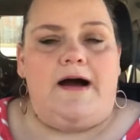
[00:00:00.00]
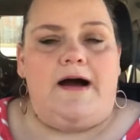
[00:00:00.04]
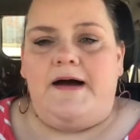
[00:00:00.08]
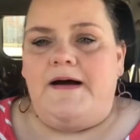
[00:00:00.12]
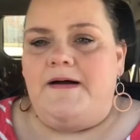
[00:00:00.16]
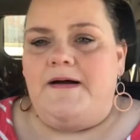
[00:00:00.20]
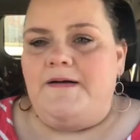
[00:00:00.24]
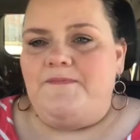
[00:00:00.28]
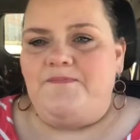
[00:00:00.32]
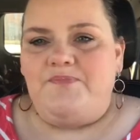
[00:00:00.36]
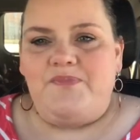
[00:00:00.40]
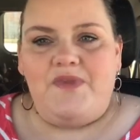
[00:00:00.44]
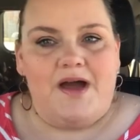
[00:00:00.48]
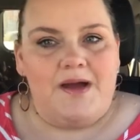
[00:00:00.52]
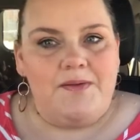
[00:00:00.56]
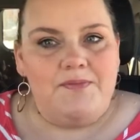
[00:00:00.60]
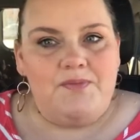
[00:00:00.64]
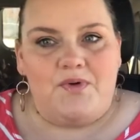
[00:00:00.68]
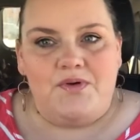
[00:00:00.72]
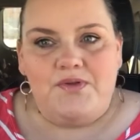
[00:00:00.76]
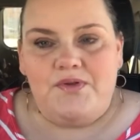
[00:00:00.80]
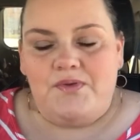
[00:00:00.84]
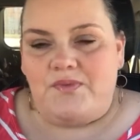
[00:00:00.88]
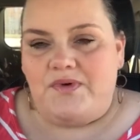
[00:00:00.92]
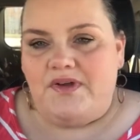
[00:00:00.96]
Um, I'm
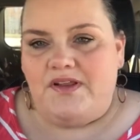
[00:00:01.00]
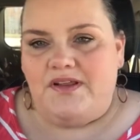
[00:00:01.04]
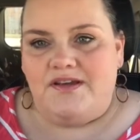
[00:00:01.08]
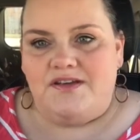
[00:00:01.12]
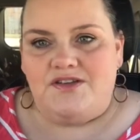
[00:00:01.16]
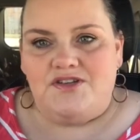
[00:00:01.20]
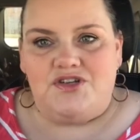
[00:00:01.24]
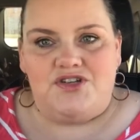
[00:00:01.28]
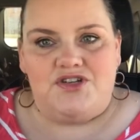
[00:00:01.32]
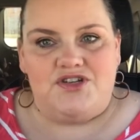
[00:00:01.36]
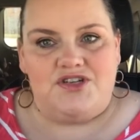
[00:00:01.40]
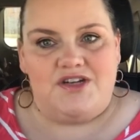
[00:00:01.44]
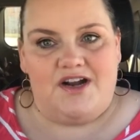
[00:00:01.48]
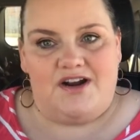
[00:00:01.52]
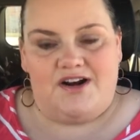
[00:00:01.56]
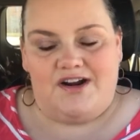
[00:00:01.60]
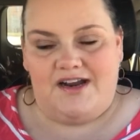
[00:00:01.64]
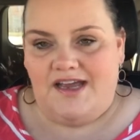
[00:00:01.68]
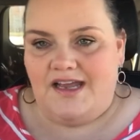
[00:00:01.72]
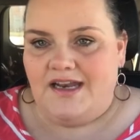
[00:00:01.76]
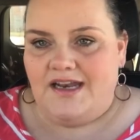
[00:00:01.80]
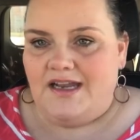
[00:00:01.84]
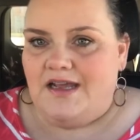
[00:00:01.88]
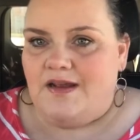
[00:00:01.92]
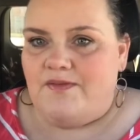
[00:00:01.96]
more than willing to
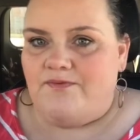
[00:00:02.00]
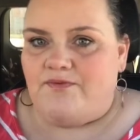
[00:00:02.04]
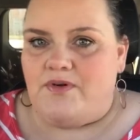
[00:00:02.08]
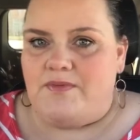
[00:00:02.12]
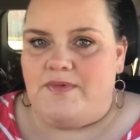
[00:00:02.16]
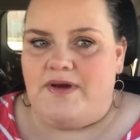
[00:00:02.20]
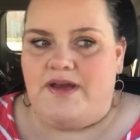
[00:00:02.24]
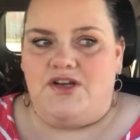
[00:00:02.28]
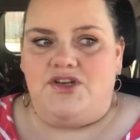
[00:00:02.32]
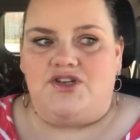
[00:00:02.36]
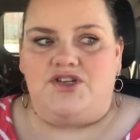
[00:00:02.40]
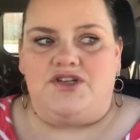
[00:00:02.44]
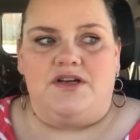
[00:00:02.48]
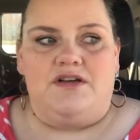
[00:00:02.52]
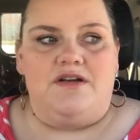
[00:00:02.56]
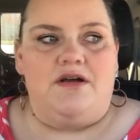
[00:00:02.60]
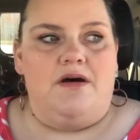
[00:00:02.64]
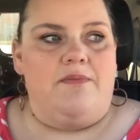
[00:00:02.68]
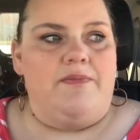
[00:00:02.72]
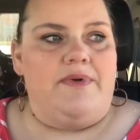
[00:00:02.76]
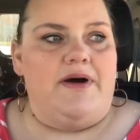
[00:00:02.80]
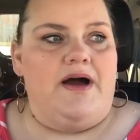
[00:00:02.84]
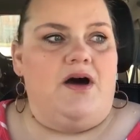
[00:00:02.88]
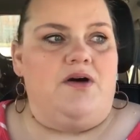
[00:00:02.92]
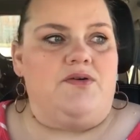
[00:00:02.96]
share any information
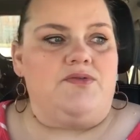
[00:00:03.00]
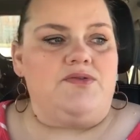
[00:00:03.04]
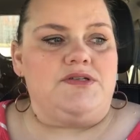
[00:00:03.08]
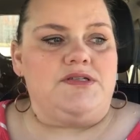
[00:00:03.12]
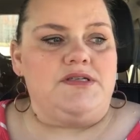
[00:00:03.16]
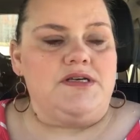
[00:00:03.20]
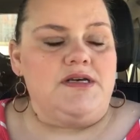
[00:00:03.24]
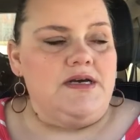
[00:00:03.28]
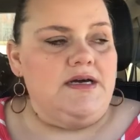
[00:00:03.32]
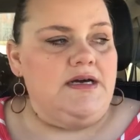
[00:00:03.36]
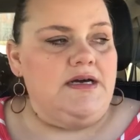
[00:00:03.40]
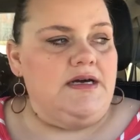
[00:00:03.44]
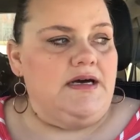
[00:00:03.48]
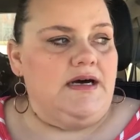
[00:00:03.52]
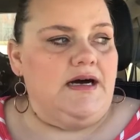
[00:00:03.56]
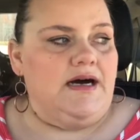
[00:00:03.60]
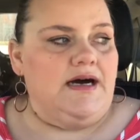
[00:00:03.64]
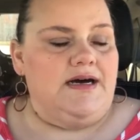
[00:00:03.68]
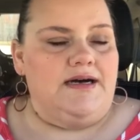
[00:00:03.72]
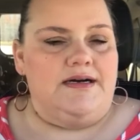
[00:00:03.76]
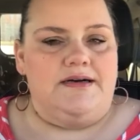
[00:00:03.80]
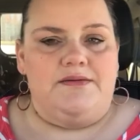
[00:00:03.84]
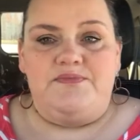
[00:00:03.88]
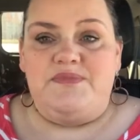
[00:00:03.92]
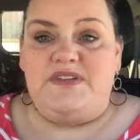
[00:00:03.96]
about
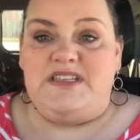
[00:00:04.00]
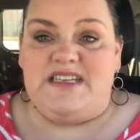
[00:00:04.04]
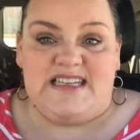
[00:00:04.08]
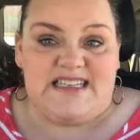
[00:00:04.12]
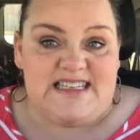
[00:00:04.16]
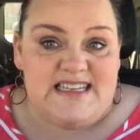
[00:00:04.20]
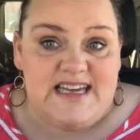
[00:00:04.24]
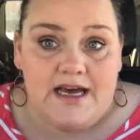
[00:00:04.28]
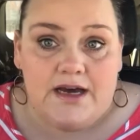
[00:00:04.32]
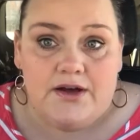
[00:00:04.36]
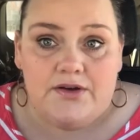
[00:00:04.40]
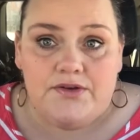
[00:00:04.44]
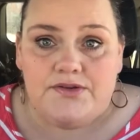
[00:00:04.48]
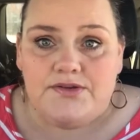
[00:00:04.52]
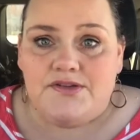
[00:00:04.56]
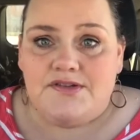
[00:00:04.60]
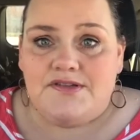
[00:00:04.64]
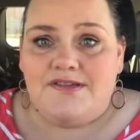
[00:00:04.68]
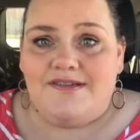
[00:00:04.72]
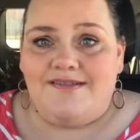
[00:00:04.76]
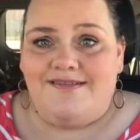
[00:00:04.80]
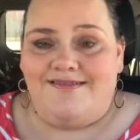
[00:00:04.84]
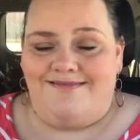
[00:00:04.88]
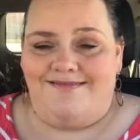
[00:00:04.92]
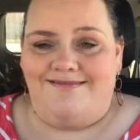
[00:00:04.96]
um,
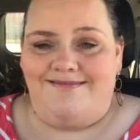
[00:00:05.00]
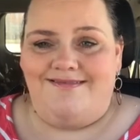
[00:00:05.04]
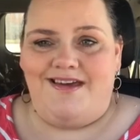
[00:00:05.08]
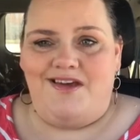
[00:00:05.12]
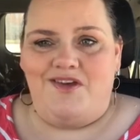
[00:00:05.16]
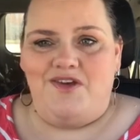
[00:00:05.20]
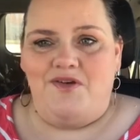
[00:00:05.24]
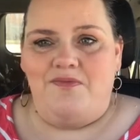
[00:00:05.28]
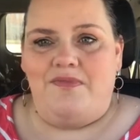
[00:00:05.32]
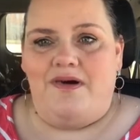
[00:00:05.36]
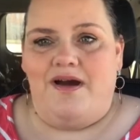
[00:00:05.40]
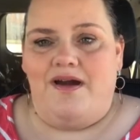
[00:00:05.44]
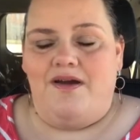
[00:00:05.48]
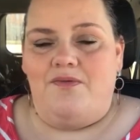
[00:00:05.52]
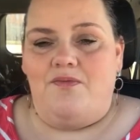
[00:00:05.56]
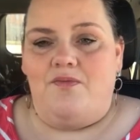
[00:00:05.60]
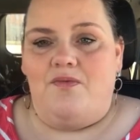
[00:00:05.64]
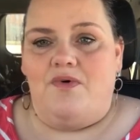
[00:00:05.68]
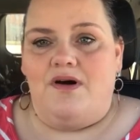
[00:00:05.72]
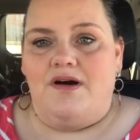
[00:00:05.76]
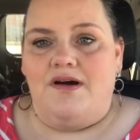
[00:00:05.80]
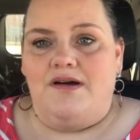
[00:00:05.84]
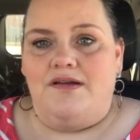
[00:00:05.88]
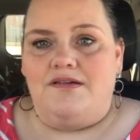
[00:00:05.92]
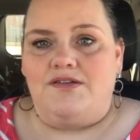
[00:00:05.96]
details that you might
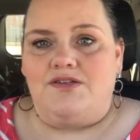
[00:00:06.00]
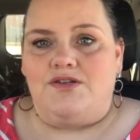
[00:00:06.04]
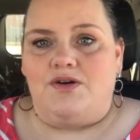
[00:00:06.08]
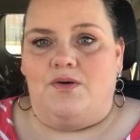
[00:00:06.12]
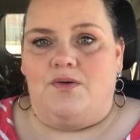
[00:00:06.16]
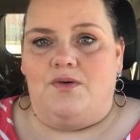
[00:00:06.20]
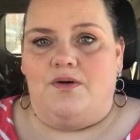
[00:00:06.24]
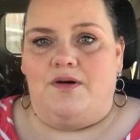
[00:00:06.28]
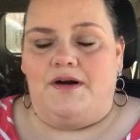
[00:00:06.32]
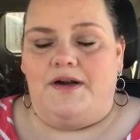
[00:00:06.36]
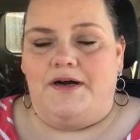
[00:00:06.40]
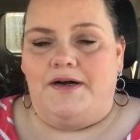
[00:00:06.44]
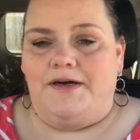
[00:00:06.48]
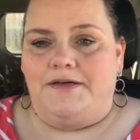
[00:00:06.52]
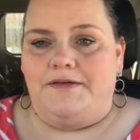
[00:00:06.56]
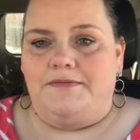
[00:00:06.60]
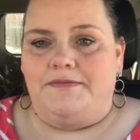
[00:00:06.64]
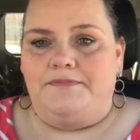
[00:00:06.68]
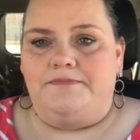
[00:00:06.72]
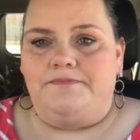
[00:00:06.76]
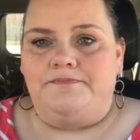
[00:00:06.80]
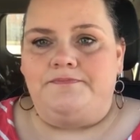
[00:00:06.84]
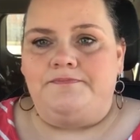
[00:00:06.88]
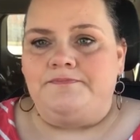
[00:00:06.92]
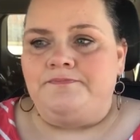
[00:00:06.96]
want or,
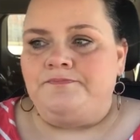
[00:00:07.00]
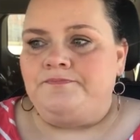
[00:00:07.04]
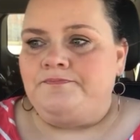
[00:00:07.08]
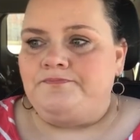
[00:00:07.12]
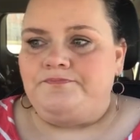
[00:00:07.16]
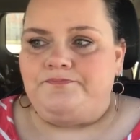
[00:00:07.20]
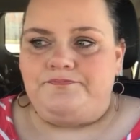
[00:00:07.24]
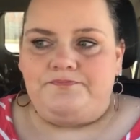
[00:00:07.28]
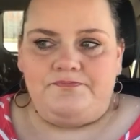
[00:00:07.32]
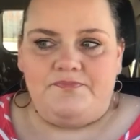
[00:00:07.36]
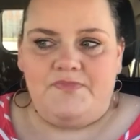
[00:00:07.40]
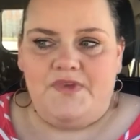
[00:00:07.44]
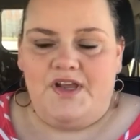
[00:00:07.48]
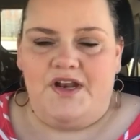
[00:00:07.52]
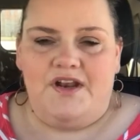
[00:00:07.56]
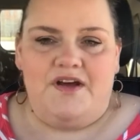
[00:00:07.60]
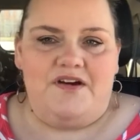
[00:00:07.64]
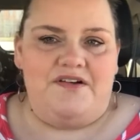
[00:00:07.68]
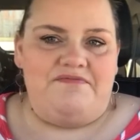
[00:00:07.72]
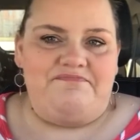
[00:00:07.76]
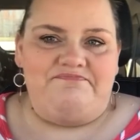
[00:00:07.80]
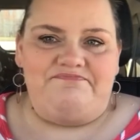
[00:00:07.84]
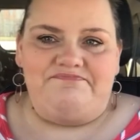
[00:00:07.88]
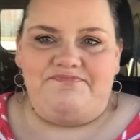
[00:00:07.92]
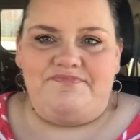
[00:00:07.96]
um, you
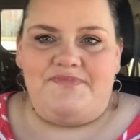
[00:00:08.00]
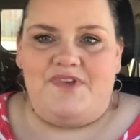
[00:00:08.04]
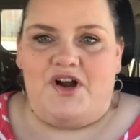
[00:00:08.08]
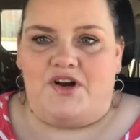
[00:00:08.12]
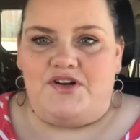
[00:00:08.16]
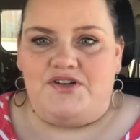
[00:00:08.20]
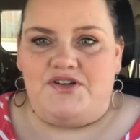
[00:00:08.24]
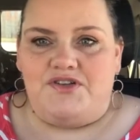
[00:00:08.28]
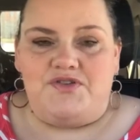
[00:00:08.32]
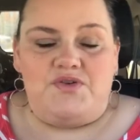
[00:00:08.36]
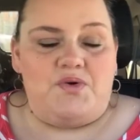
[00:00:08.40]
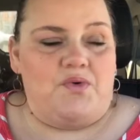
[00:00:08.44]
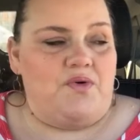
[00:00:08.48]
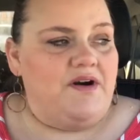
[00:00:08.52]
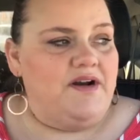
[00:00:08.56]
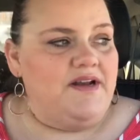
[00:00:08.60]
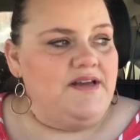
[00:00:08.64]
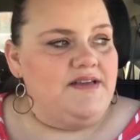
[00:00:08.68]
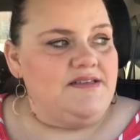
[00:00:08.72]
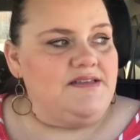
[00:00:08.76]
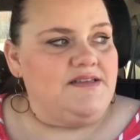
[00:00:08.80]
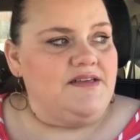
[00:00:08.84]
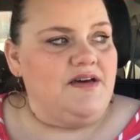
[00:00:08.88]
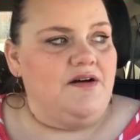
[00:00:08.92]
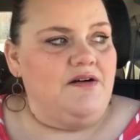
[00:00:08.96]
know, our
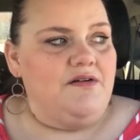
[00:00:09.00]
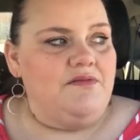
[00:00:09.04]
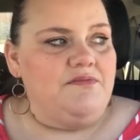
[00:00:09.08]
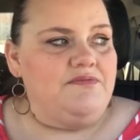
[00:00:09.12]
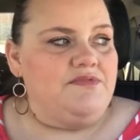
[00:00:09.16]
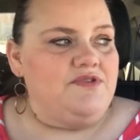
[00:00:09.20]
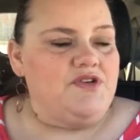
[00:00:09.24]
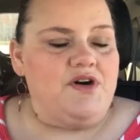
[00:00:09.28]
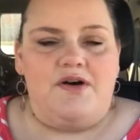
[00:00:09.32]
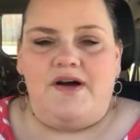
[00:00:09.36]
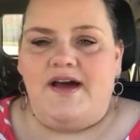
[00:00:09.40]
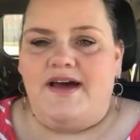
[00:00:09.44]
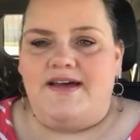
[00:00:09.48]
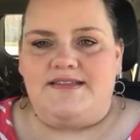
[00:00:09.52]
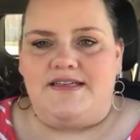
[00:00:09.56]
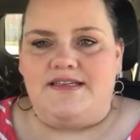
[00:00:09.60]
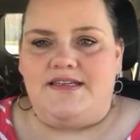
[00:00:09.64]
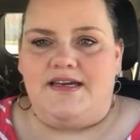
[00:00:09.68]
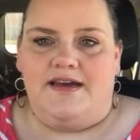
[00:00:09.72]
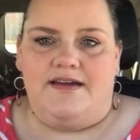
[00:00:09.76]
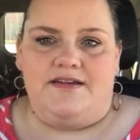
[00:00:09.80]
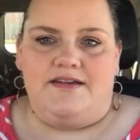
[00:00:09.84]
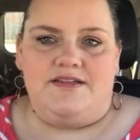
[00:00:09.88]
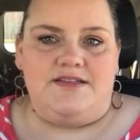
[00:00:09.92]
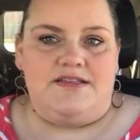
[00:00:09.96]
story. So don't
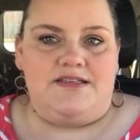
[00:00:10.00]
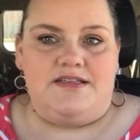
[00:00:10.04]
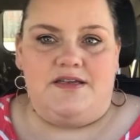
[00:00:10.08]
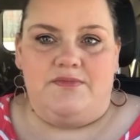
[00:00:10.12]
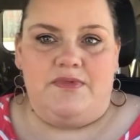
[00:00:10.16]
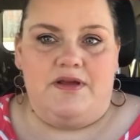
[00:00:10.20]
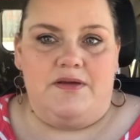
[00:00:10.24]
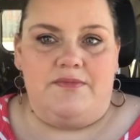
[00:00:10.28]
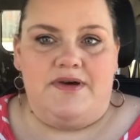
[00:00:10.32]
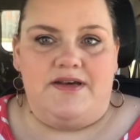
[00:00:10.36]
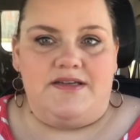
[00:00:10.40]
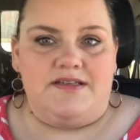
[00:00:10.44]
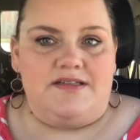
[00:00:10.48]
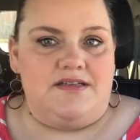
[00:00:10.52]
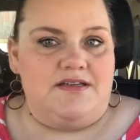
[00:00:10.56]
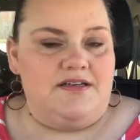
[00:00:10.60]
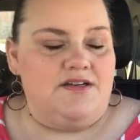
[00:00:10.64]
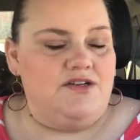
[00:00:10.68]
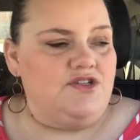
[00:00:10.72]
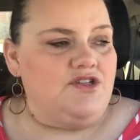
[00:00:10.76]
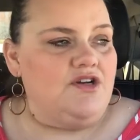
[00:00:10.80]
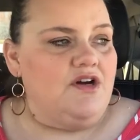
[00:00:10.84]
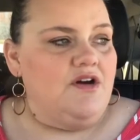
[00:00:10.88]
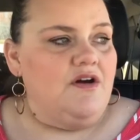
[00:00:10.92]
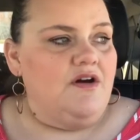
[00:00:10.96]
hesitate to send me a
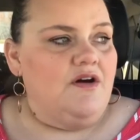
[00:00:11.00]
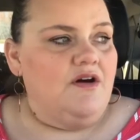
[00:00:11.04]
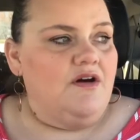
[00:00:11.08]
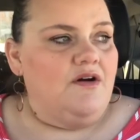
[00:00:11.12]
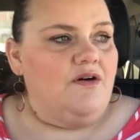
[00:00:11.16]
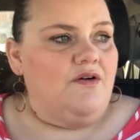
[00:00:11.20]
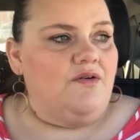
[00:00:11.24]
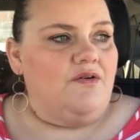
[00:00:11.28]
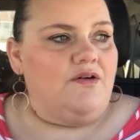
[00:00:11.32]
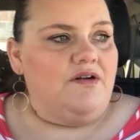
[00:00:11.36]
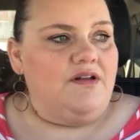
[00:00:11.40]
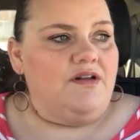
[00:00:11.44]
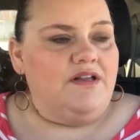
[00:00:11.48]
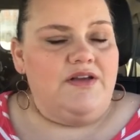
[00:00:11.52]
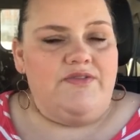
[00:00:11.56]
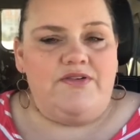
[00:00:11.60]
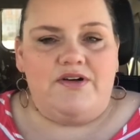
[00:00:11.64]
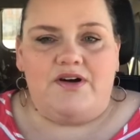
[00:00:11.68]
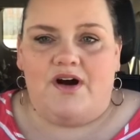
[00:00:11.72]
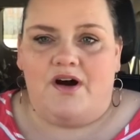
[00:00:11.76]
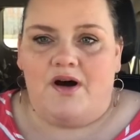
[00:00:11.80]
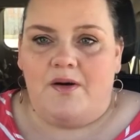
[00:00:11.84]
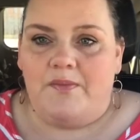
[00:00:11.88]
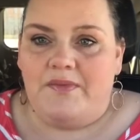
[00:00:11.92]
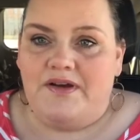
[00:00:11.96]
message or leave a
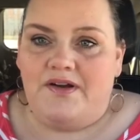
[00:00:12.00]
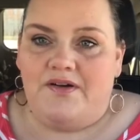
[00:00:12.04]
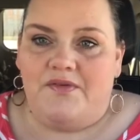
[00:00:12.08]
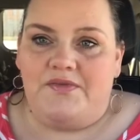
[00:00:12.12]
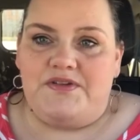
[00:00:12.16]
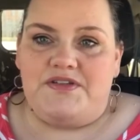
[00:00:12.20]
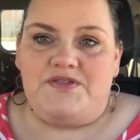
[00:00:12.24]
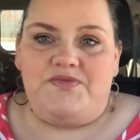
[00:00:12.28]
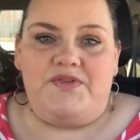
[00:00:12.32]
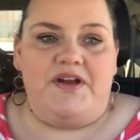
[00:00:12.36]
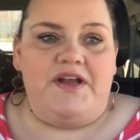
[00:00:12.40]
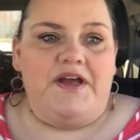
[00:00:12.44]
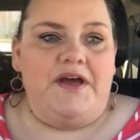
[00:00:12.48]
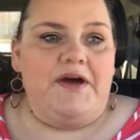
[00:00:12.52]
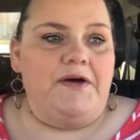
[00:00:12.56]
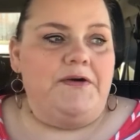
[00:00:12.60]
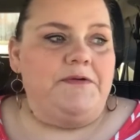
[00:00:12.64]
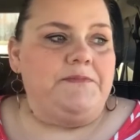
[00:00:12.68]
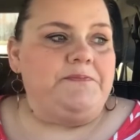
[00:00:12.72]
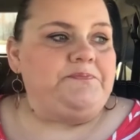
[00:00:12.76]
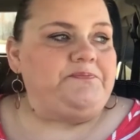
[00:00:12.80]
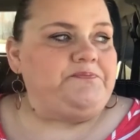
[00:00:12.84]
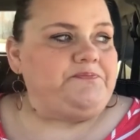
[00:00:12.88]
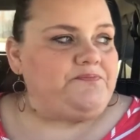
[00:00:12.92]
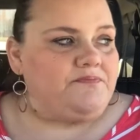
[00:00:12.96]
comment on this
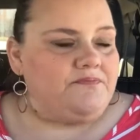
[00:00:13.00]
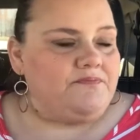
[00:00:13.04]
video.